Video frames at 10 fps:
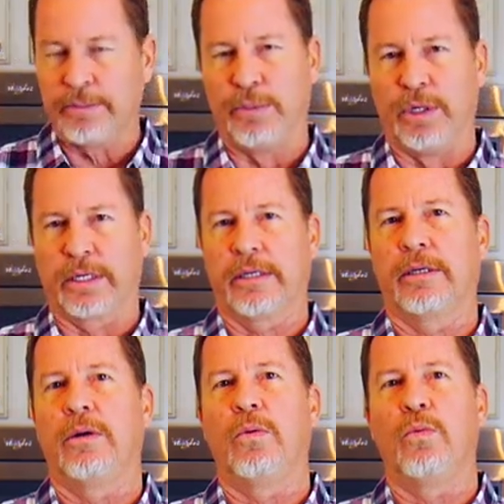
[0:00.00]
book,
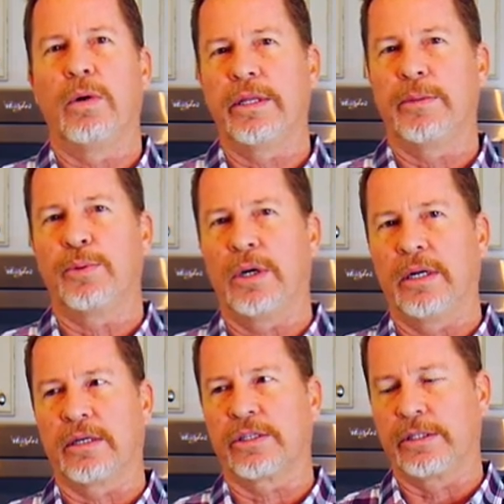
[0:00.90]
one of the
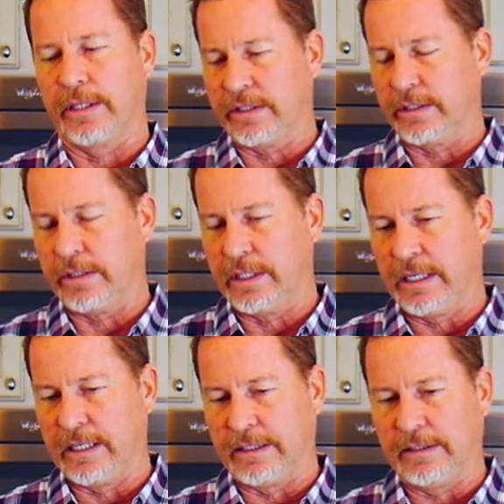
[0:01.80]
products that
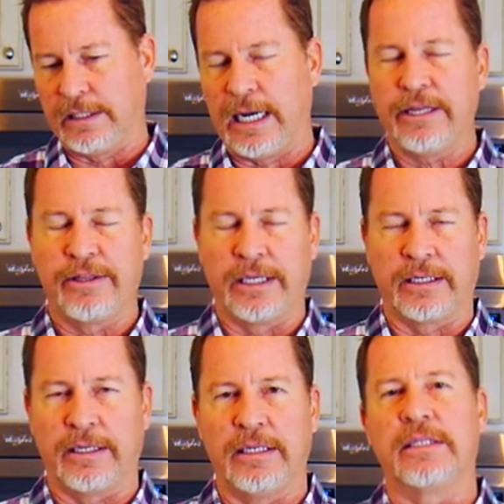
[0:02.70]
I
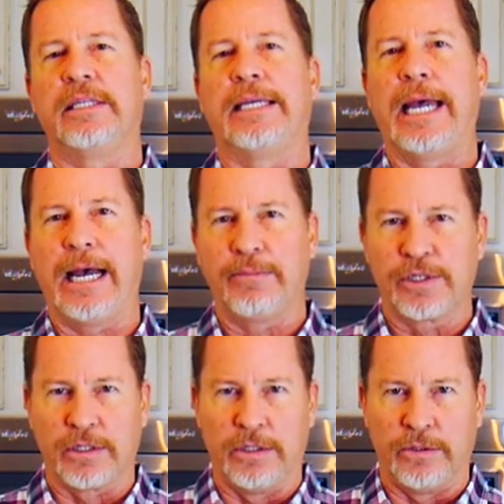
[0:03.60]
think is the
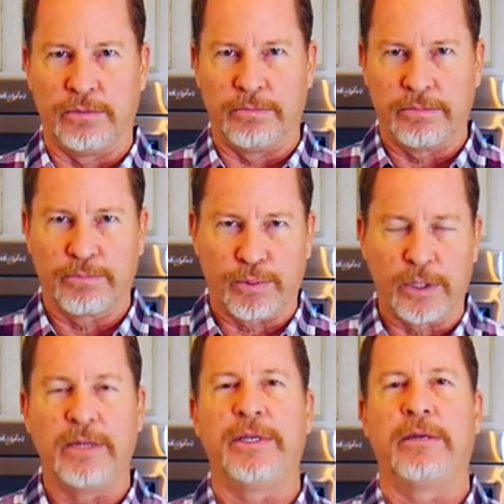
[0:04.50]
absolute
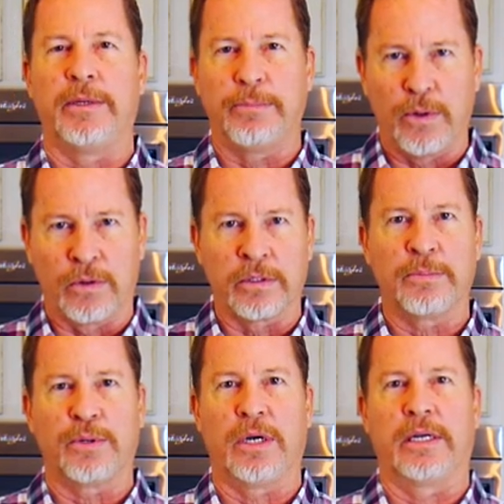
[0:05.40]
premium
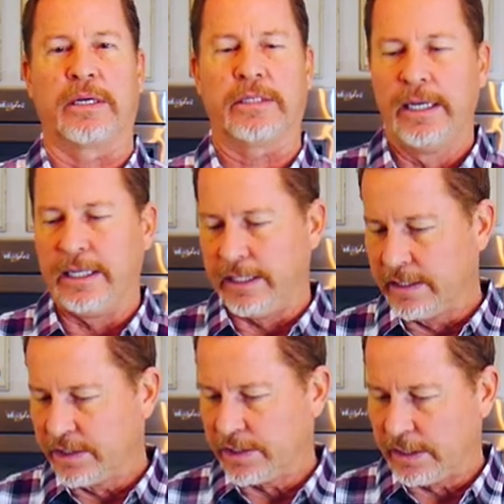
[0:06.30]
important product
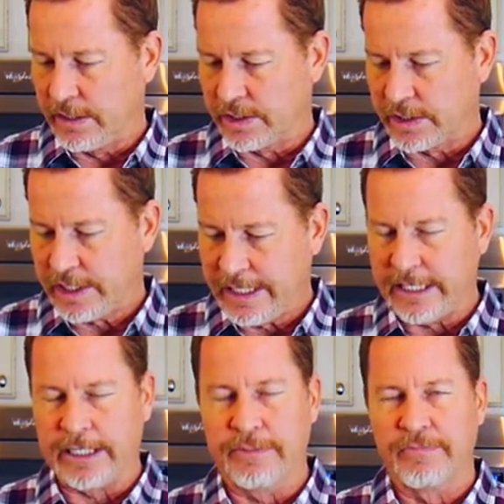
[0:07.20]
is a
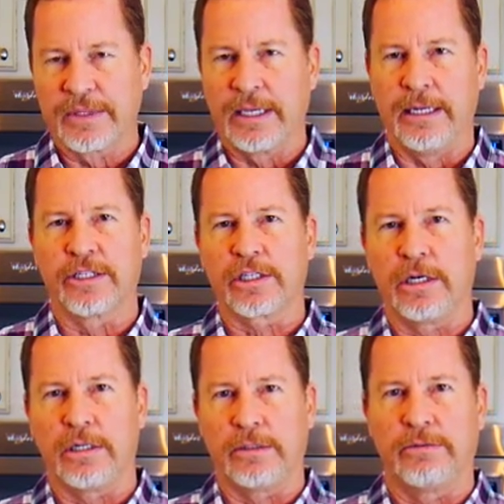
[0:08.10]
tea, and it's
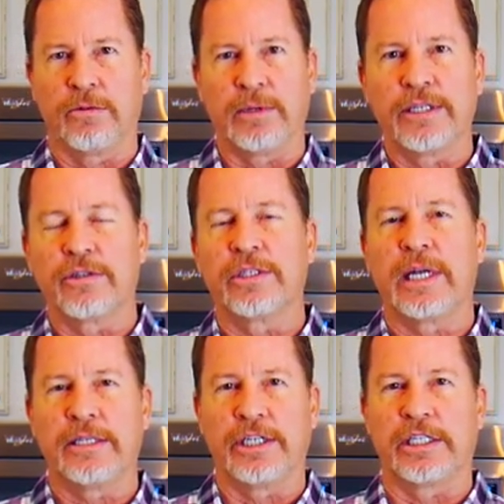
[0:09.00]
called Rachel's
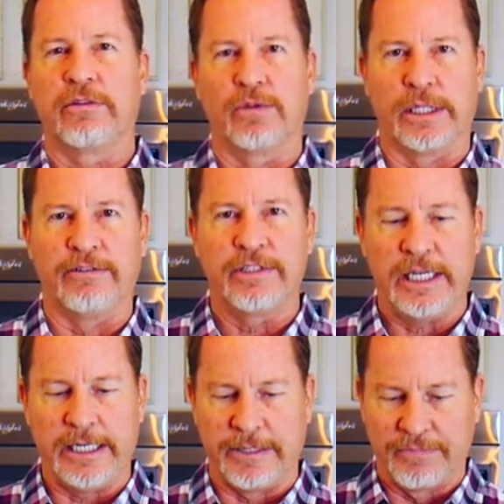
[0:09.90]
Digestive Relief
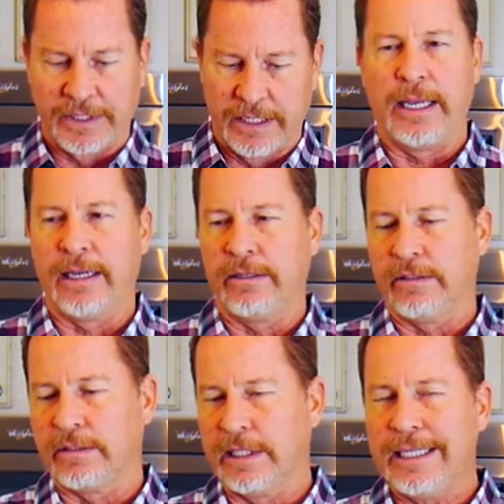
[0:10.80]
Tea. And
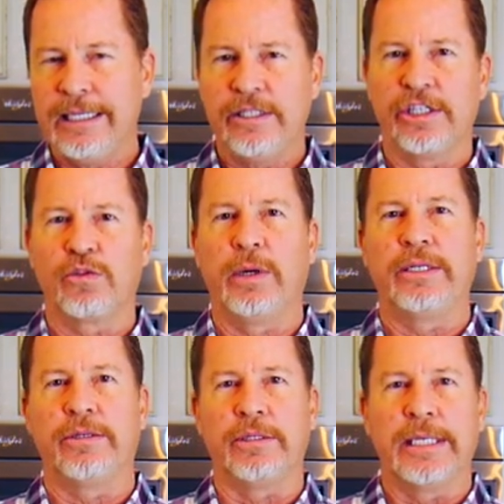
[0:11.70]
the easiest way
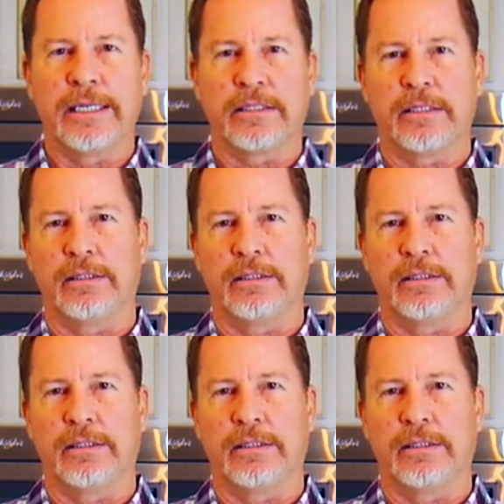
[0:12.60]
to get